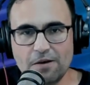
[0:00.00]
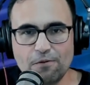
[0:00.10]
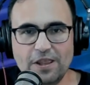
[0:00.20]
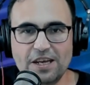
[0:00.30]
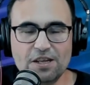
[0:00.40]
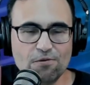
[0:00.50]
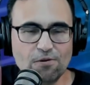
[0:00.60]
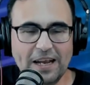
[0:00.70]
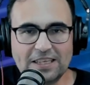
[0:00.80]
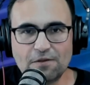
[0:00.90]
with a new
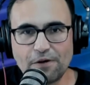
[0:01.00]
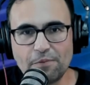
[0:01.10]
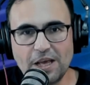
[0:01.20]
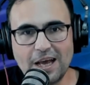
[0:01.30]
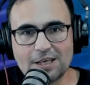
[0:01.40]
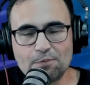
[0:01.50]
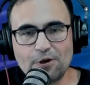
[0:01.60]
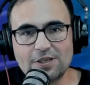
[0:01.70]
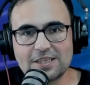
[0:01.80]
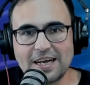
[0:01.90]
lesson from the experts.